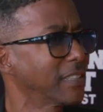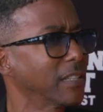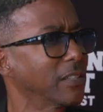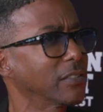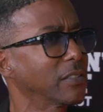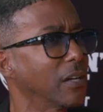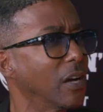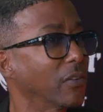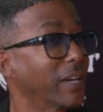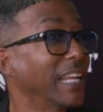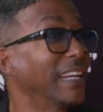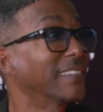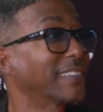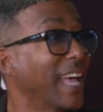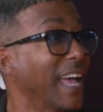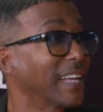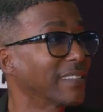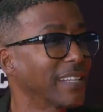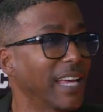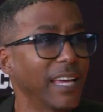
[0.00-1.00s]
She goes, okay, let's
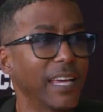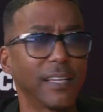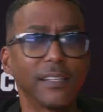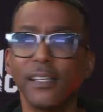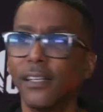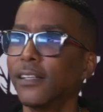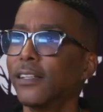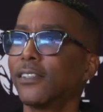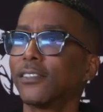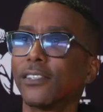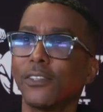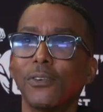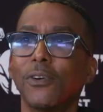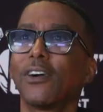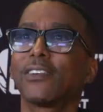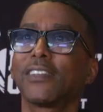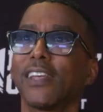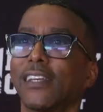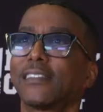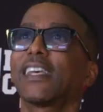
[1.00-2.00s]
ask Ed. So we
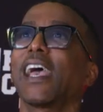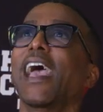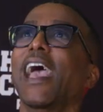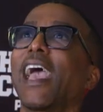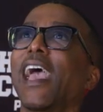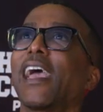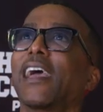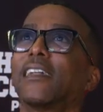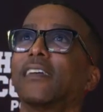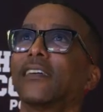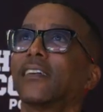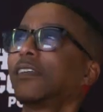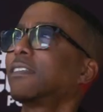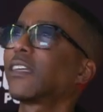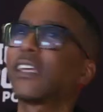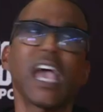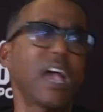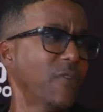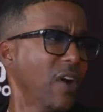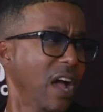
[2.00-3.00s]
walked out. I said, Ed. He
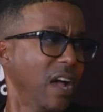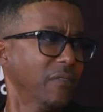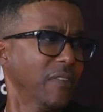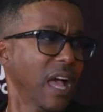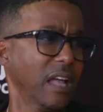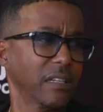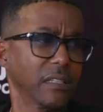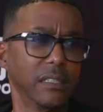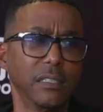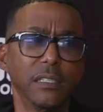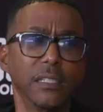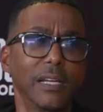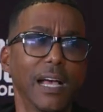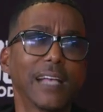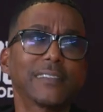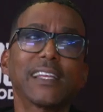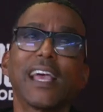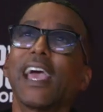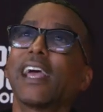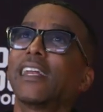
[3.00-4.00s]
said, yeah, what?
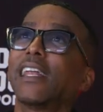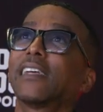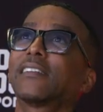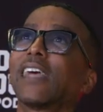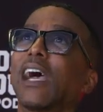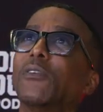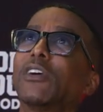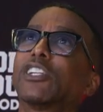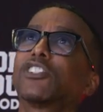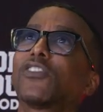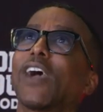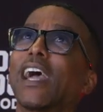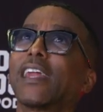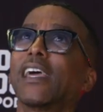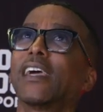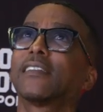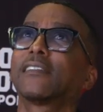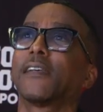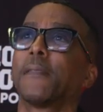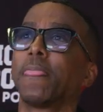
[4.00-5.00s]
I said, hey, listen, I want to try
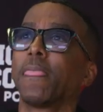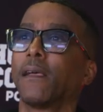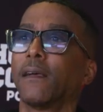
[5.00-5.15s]
this.